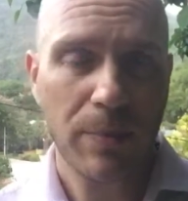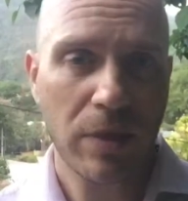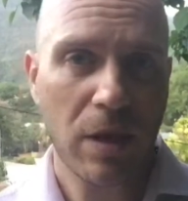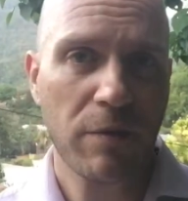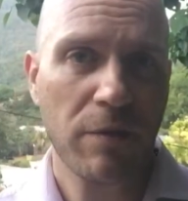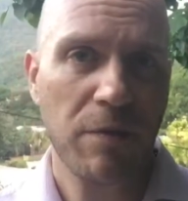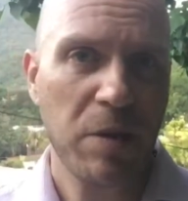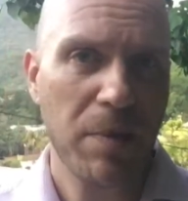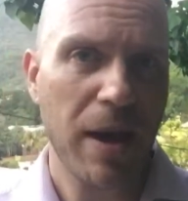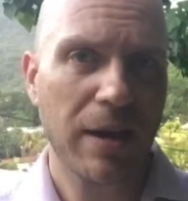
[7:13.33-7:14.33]
love your
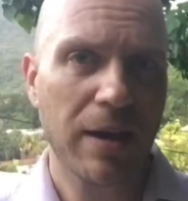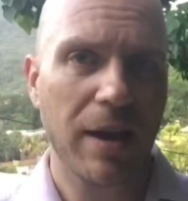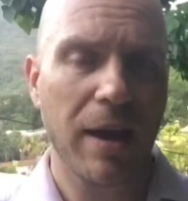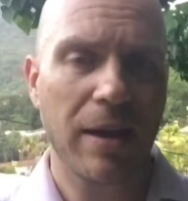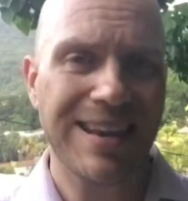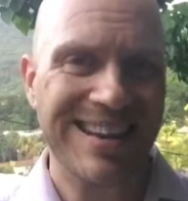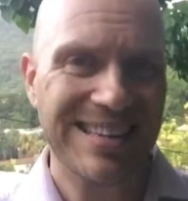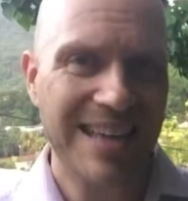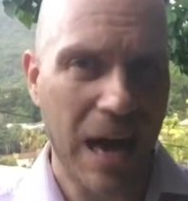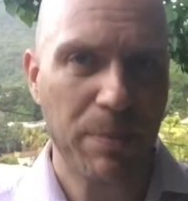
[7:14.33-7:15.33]
feedback on any
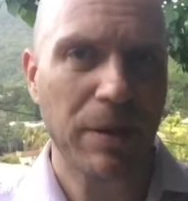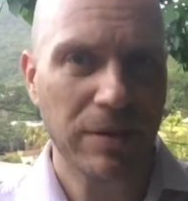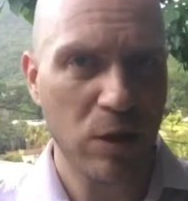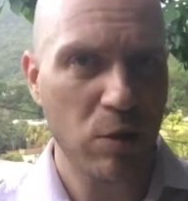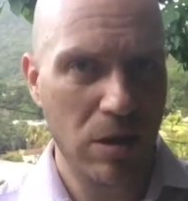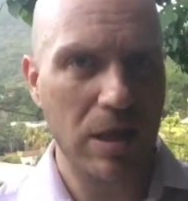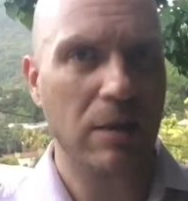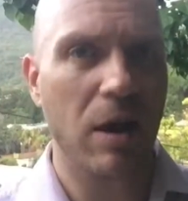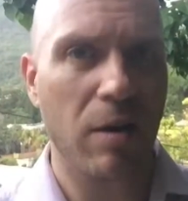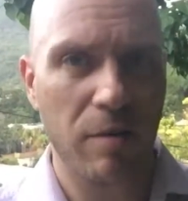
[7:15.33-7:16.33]
topics that you
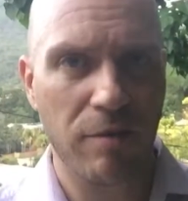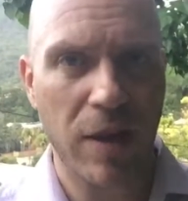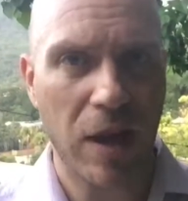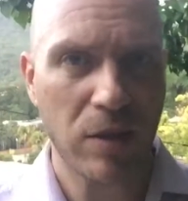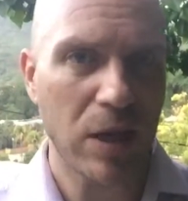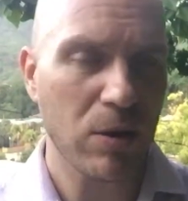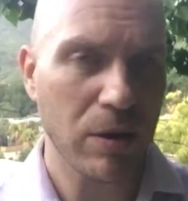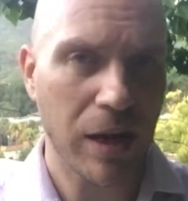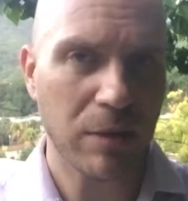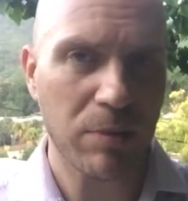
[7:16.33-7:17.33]
think are of value that you'd
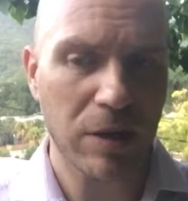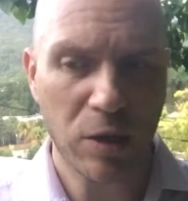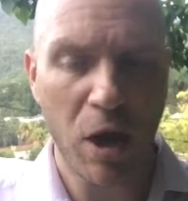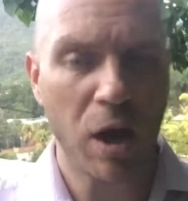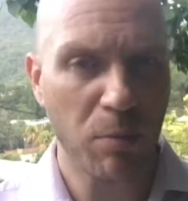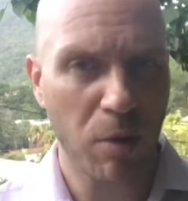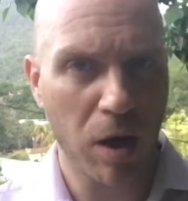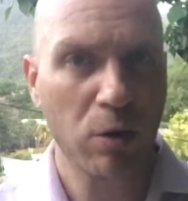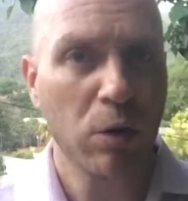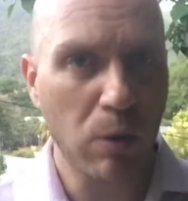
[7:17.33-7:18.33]
like me to talk more
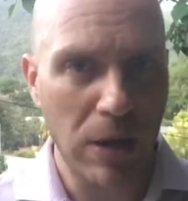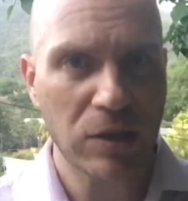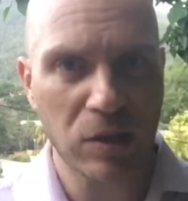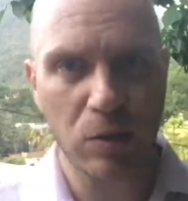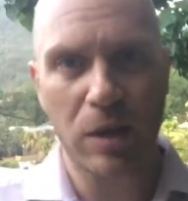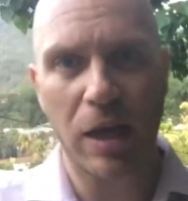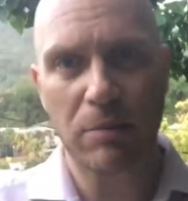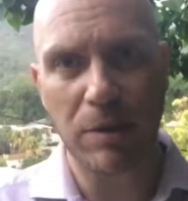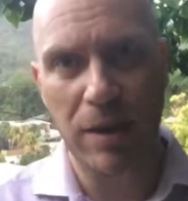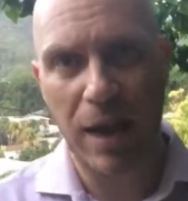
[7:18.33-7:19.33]
on or questions you'd
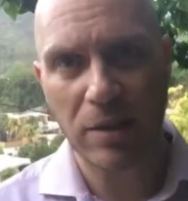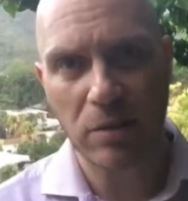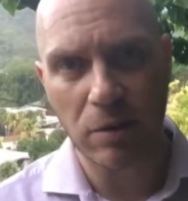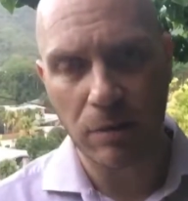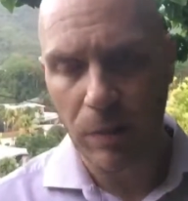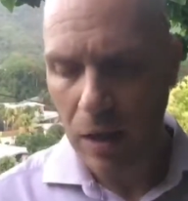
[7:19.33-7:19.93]
like me to answer.